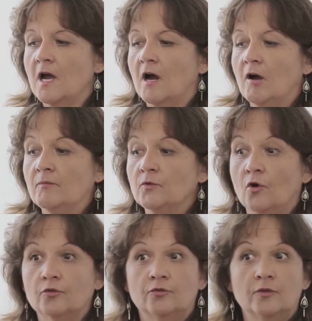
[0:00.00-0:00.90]

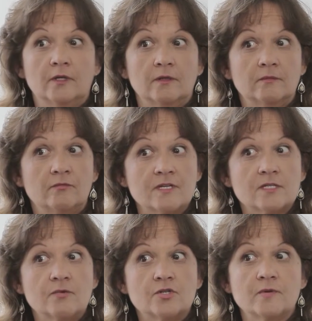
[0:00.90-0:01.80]
Also the risk
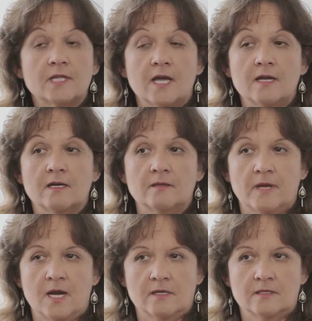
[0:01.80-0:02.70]
which we take and
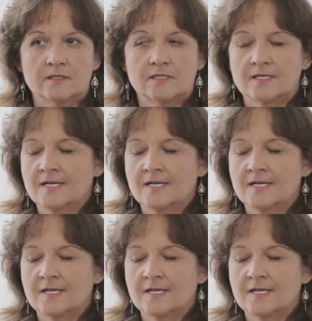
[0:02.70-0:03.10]
many others.